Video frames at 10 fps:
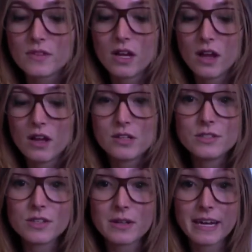So
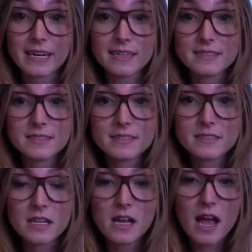ladies,
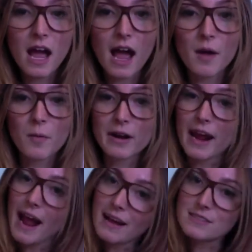I want to
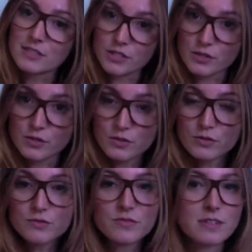ask you,
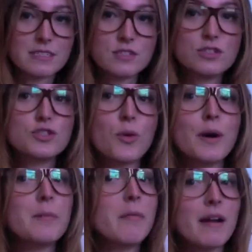for this short
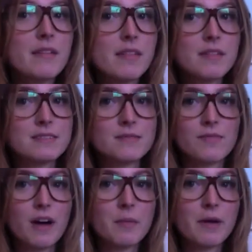month, it's a fun
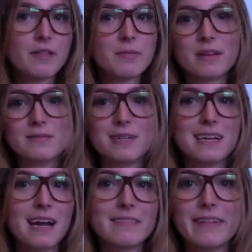month because we can kind
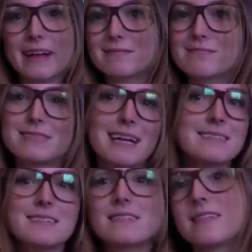of like test
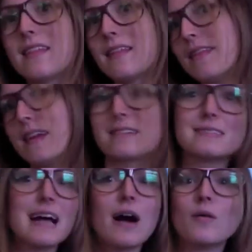the things
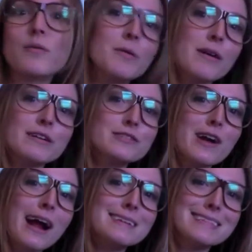out we want to try. It's
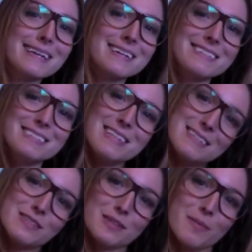like a tester
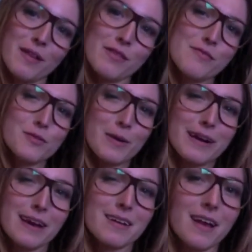month, 28
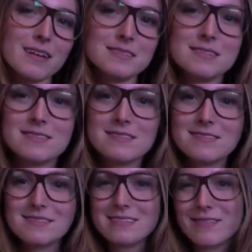days.
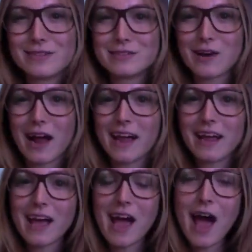Give it a try.
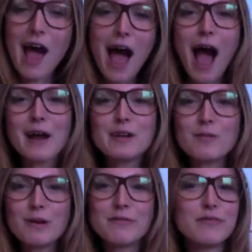How do you want to
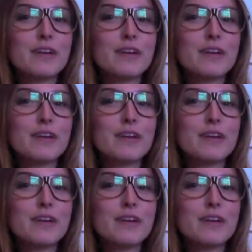feel?